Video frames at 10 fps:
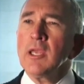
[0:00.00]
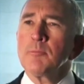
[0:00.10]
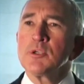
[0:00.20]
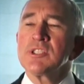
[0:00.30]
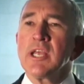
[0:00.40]

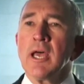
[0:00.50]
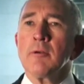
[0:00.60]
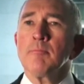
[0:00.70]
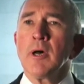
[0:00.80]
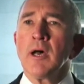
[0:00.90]
It was
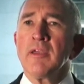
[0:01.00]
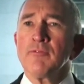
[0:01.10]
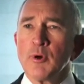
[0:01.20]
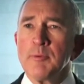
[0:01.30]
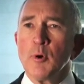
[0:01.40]
down by
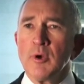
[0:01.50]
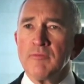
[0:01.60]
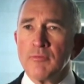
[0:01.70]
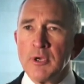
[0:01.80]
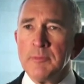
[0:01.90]

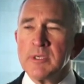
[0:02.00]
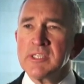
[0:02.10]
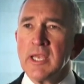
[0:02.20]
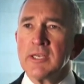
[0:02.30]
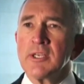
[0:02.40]

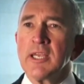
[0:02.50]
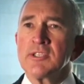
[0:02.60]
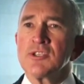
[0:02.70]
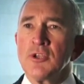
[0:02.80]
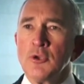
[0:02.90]
3.3%
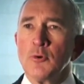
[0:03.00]
against the